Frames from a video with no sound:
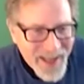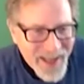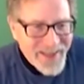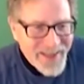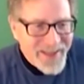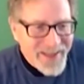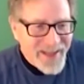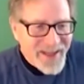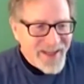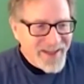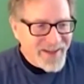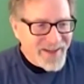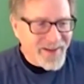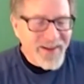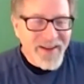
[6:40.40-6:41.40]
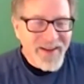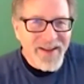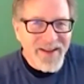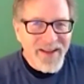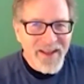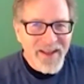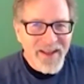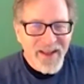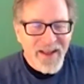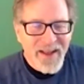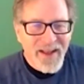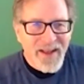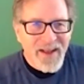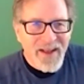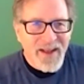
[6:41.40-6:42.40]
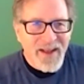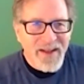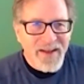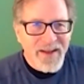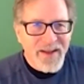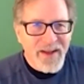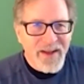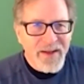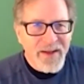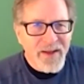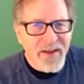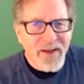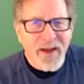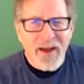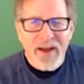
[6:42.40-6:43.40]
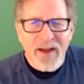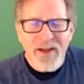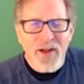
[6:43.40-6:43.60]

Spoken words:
And he did. And the guy,